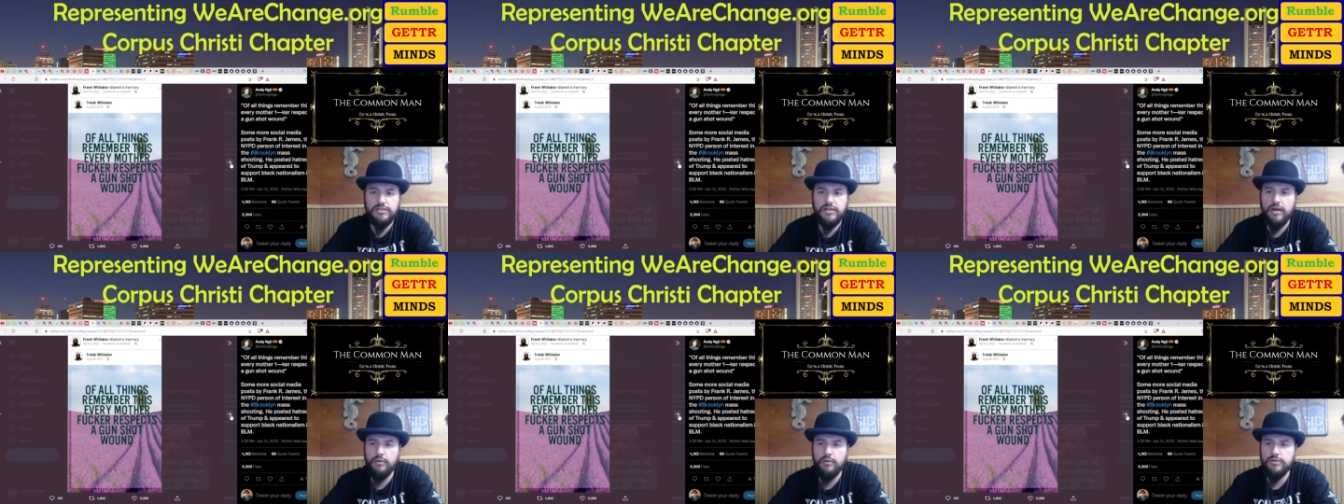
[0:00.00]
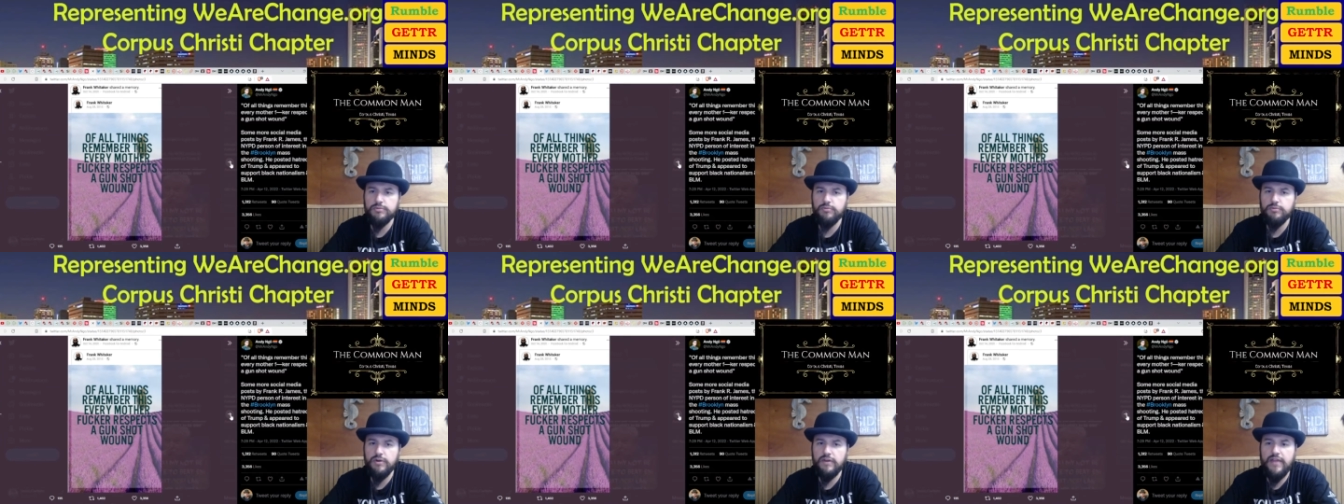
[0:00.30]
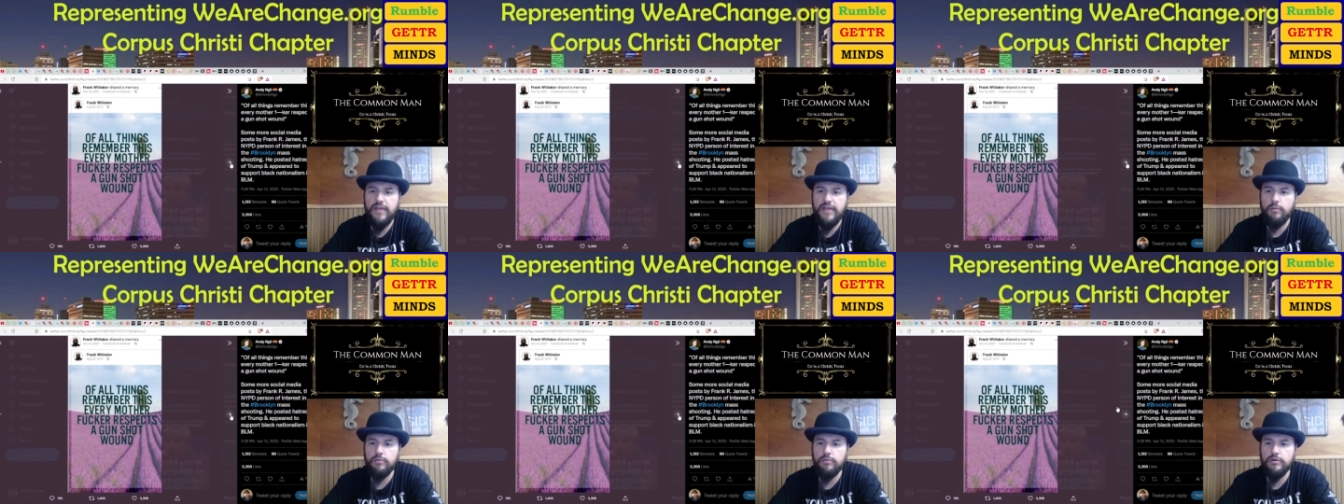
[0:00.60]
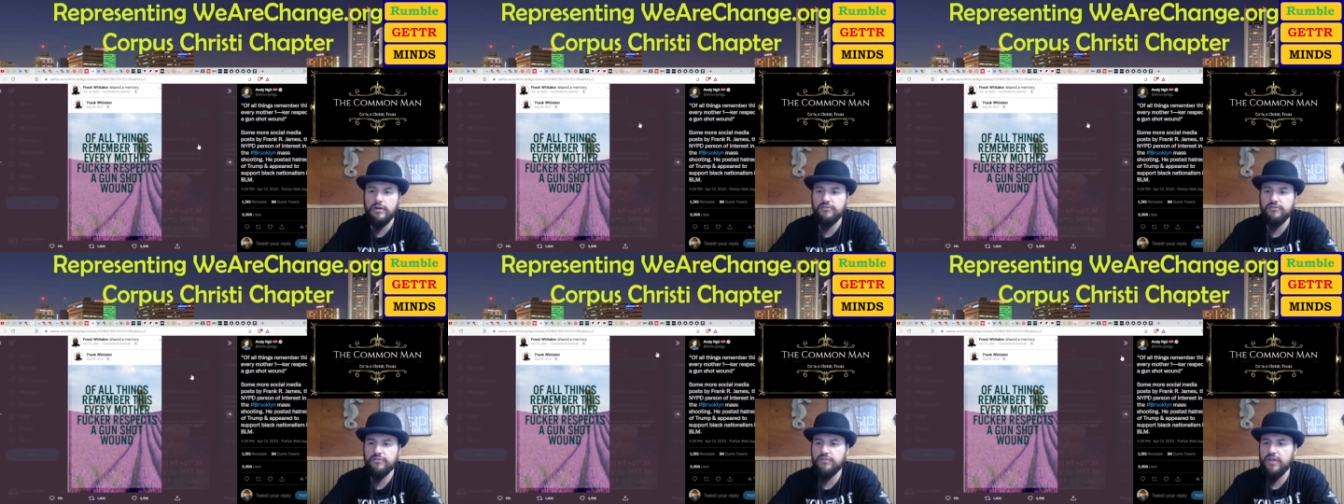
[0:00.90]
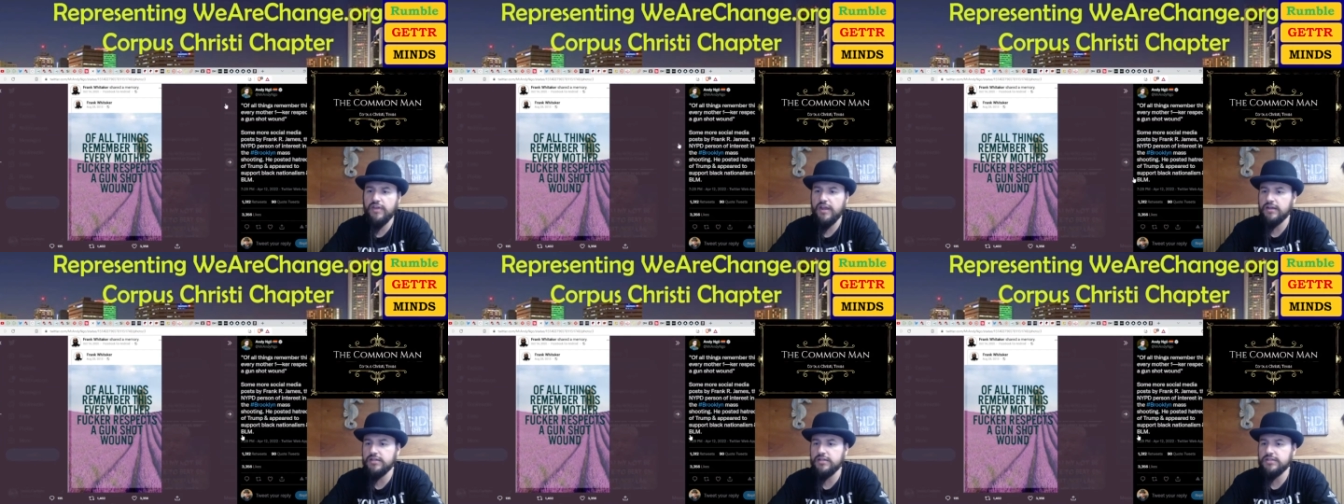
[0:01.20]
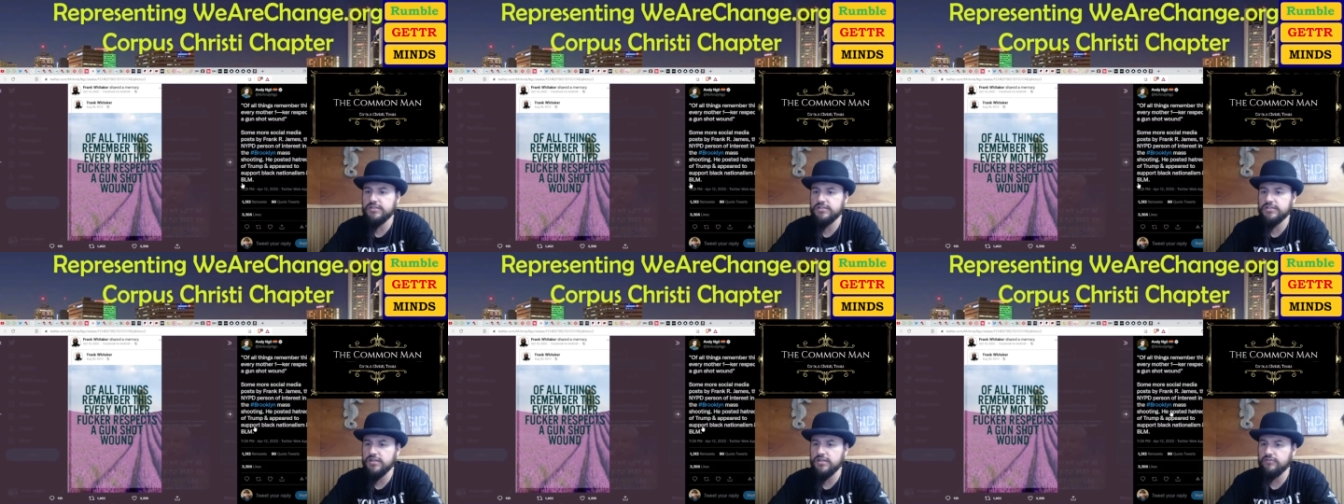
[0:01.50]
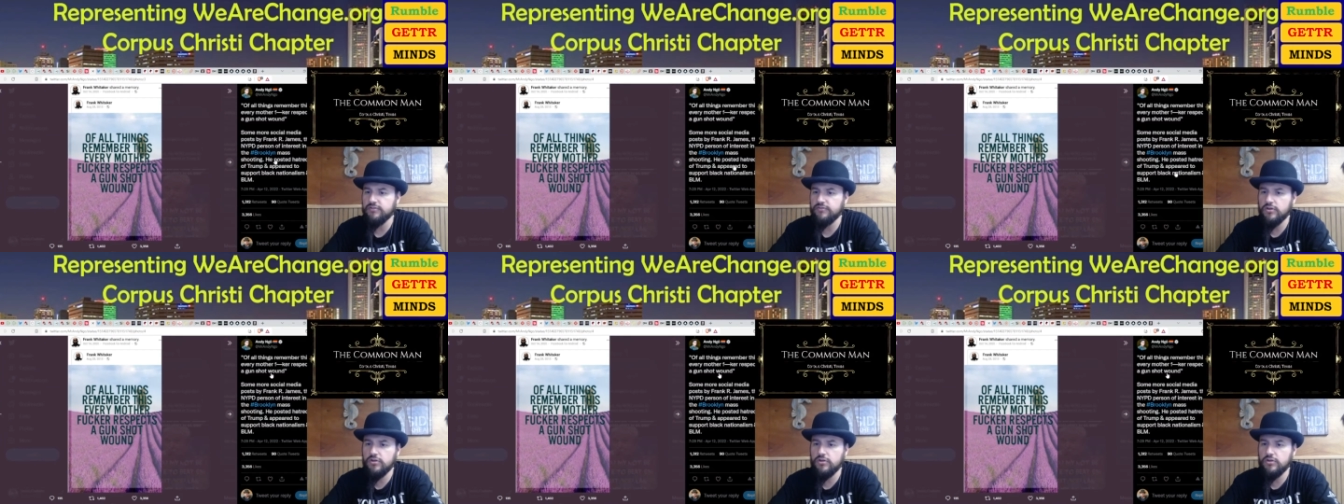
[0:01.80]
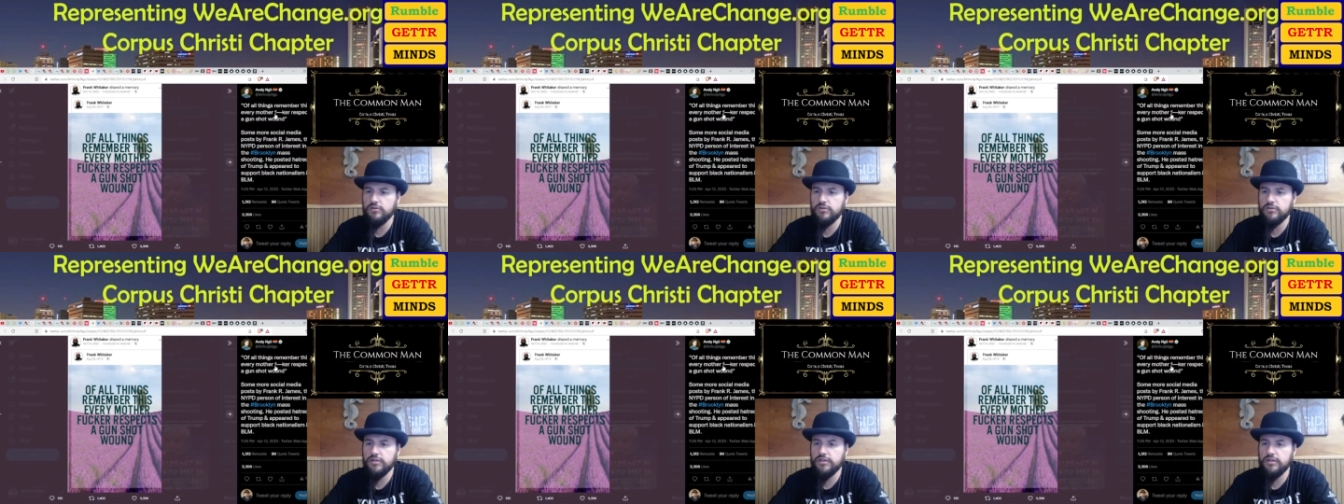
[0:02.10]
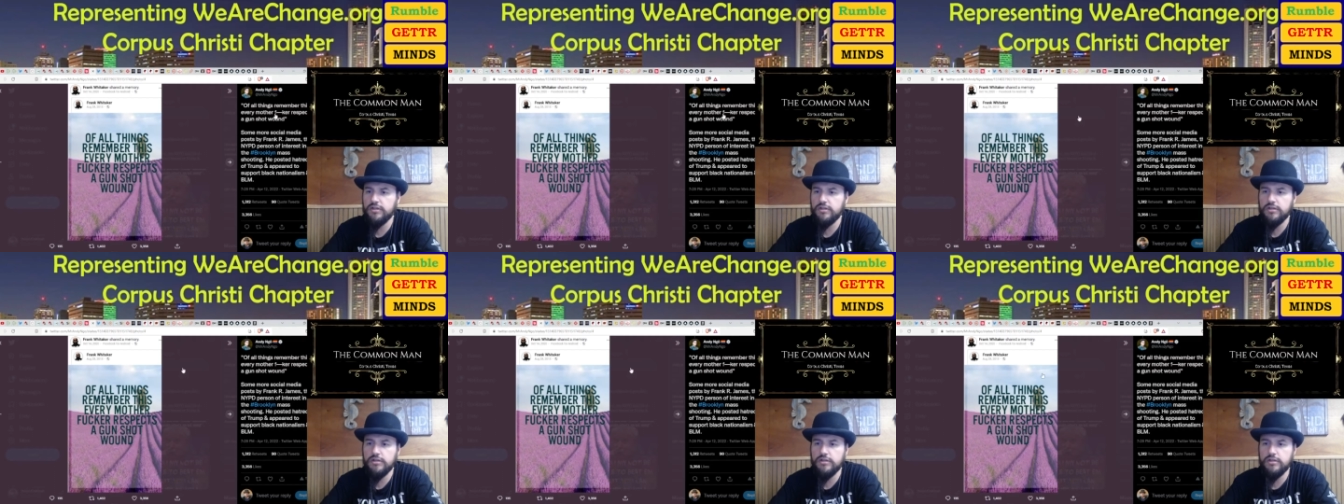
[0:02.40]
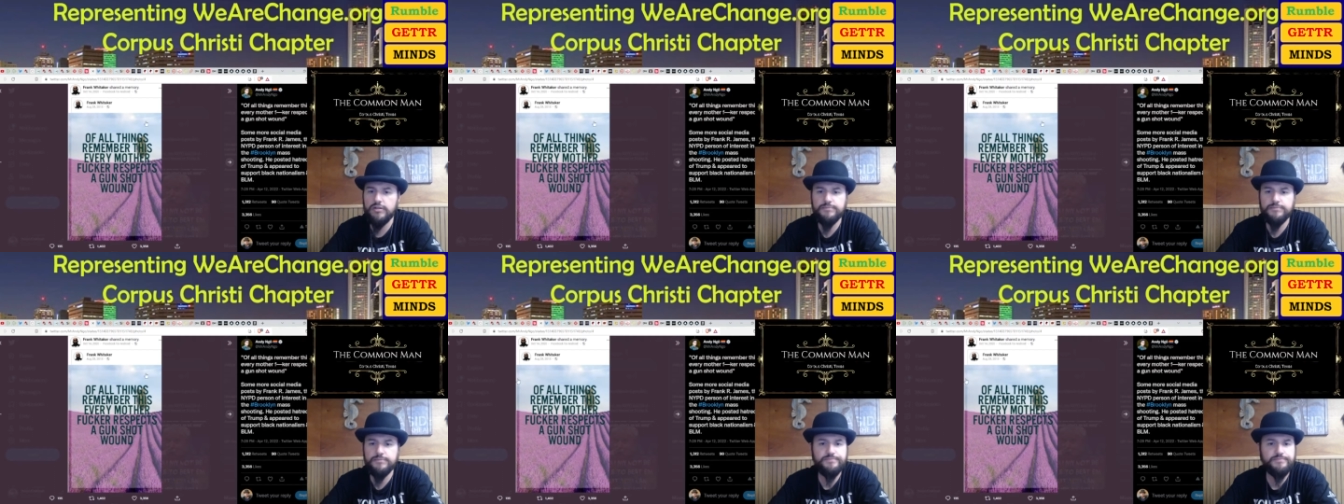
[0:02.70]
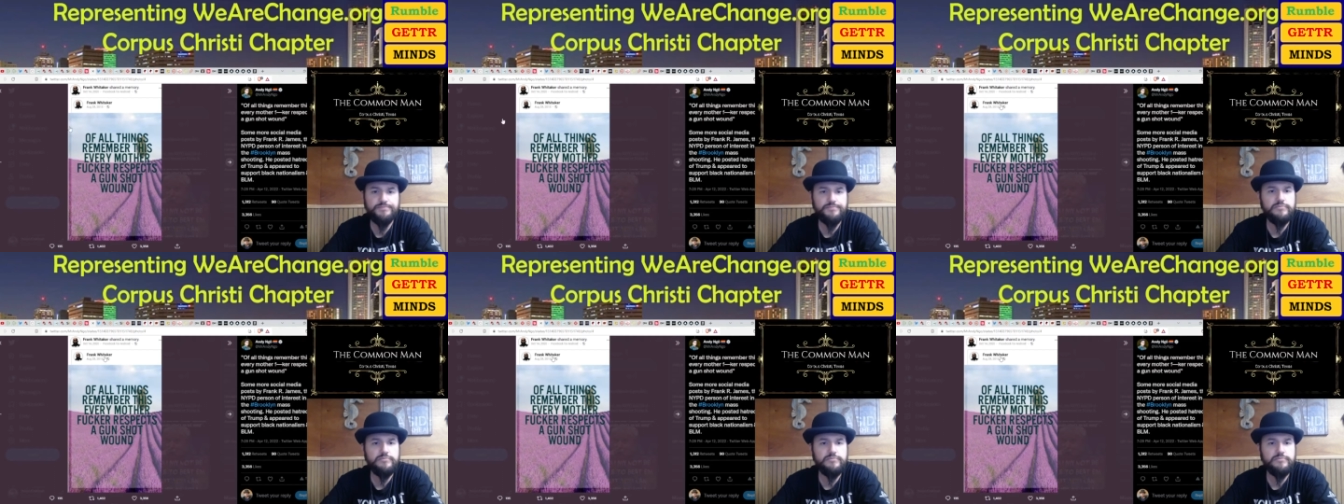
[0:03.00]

Yeah, we read that one off of Andy's stuff earlier.